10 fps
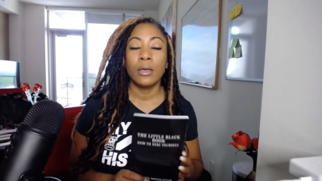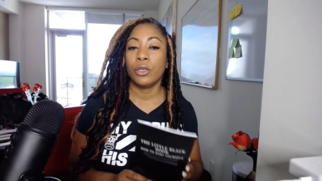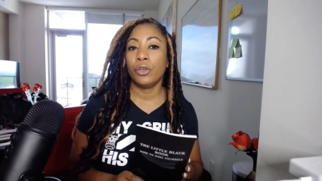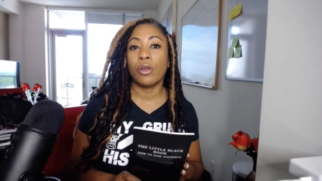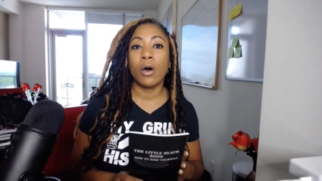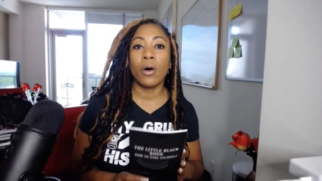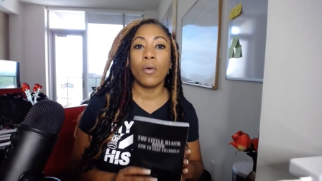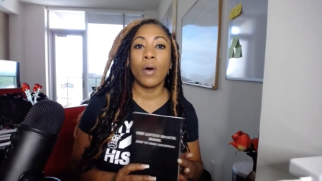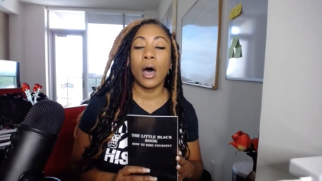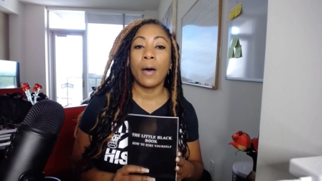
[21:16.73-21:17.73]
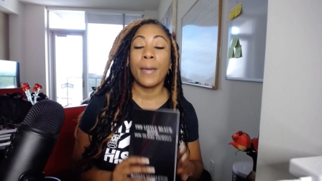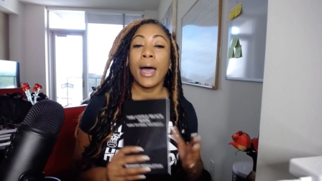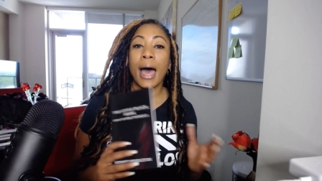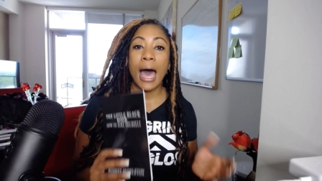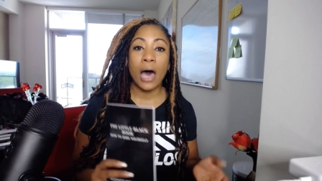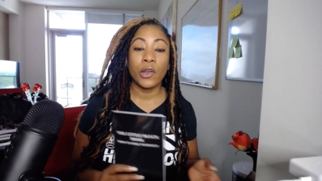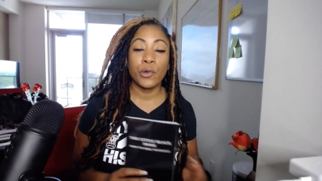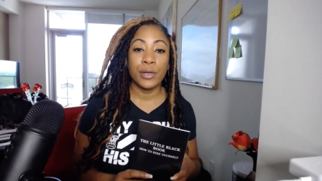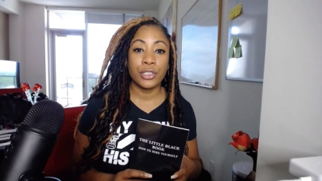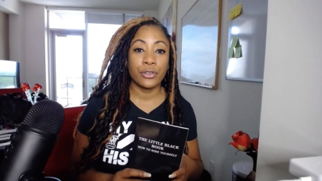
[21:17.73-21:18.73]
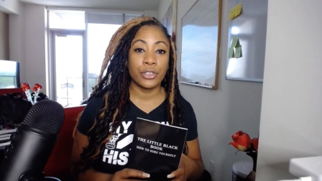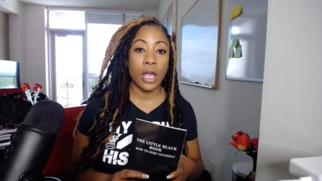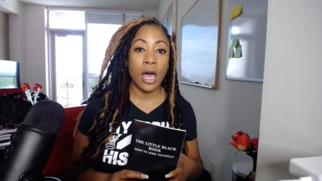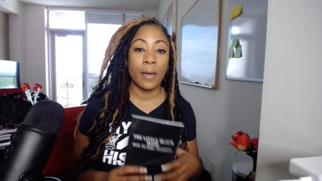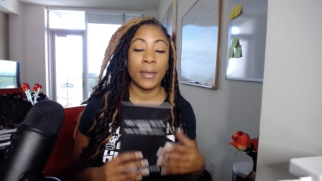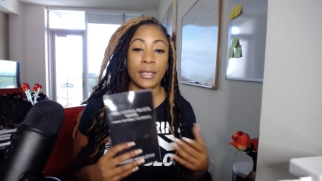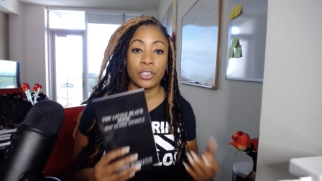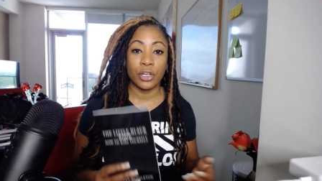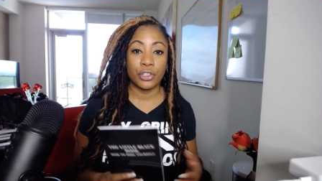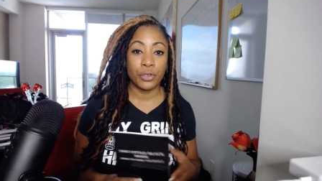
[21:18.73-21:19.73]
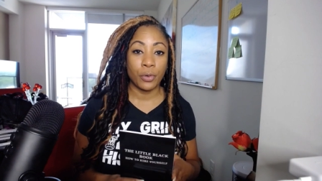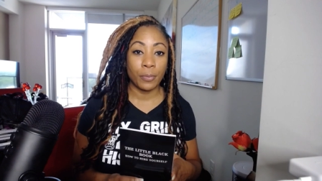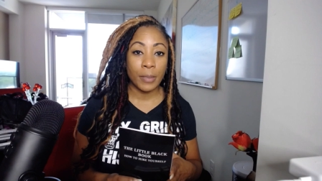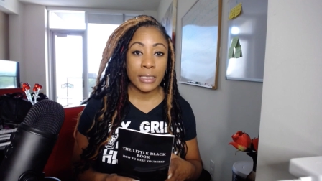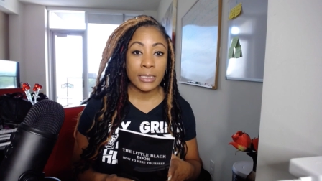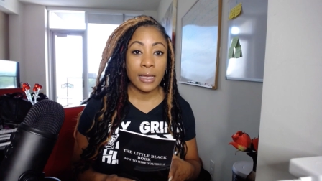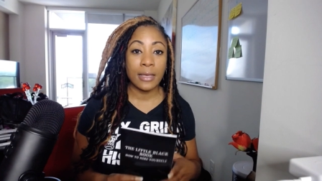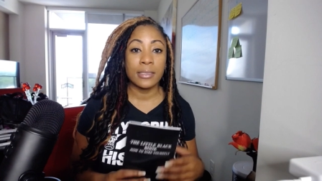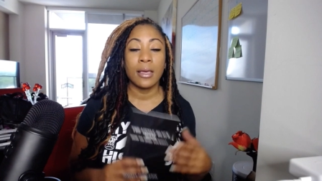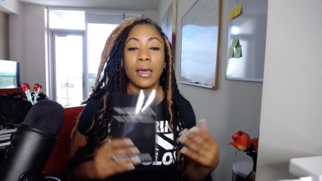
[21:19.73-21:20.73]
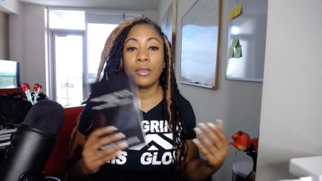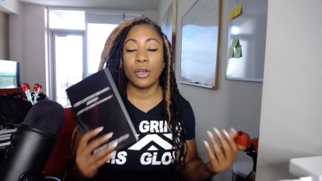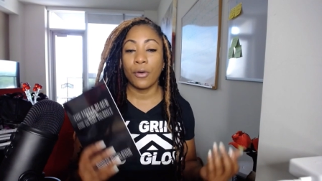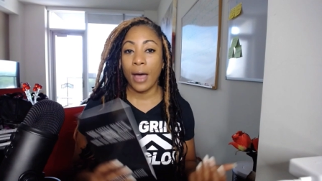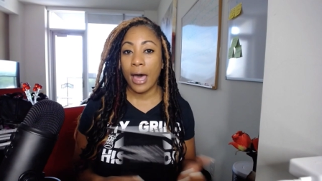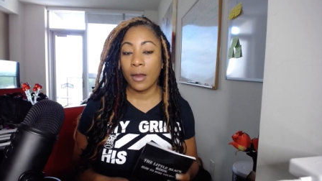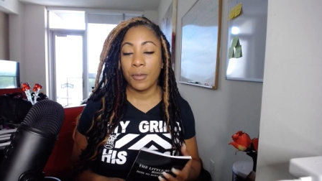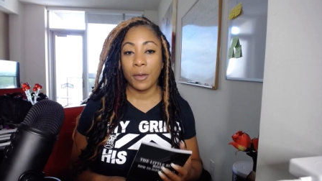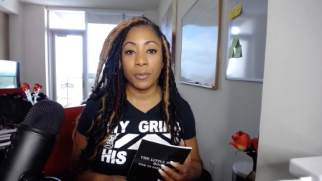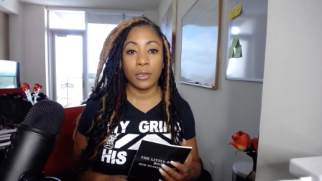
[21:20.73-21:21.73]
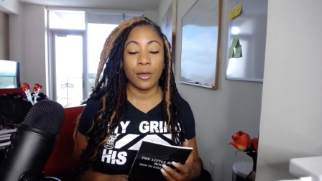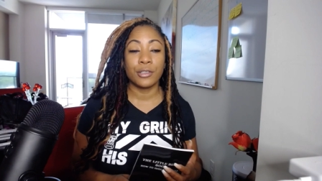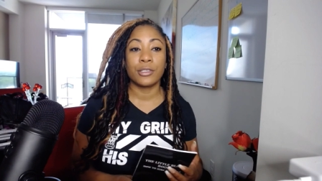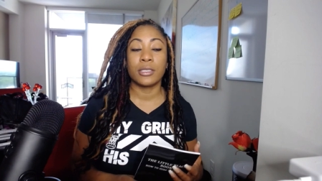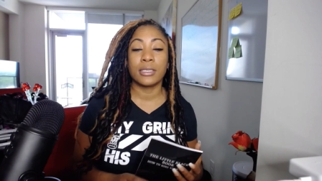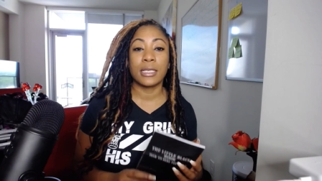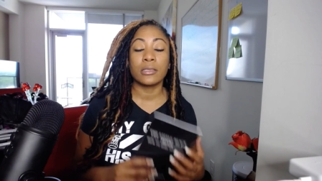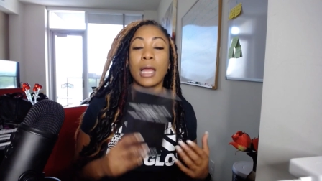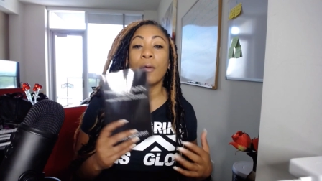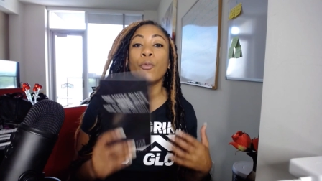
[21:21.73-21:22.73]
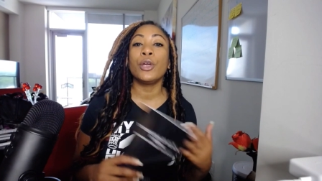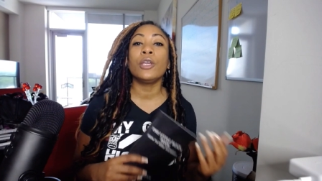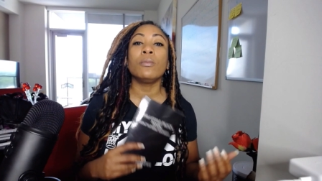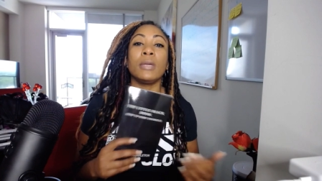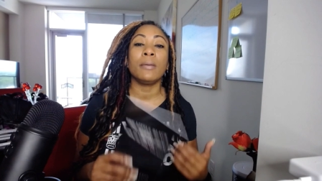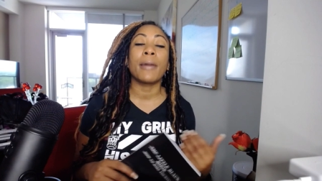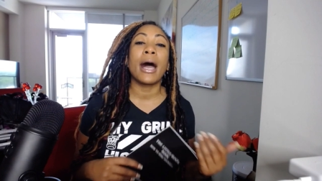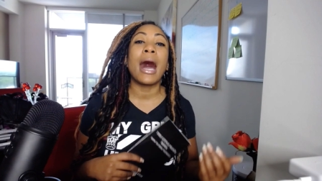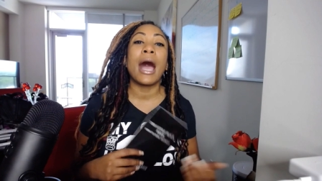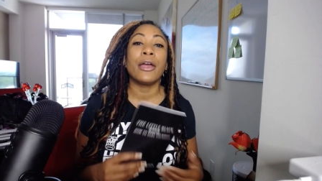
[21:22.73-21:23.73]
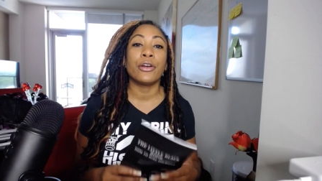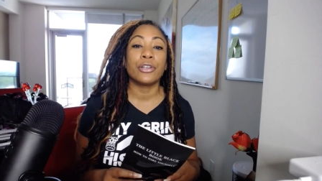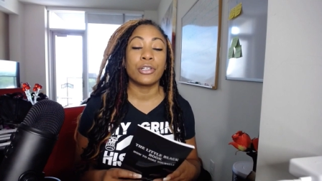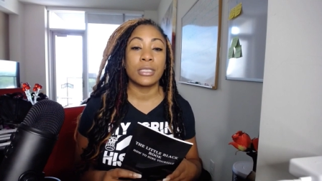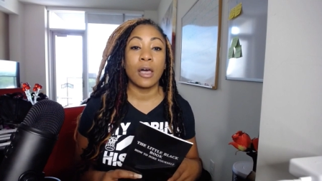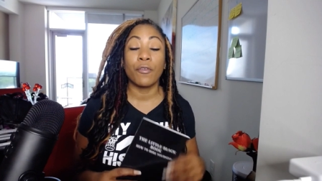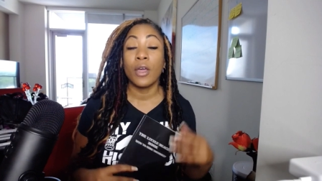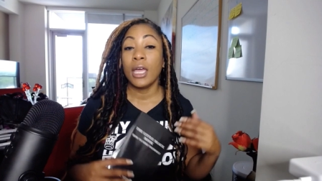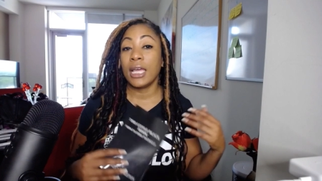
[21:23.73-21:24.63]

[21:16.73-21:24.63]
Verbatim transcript: you know, um, how to quit your job and start your own business, you know, how to be able to launch a success. Like, what do you mean by hire yourself?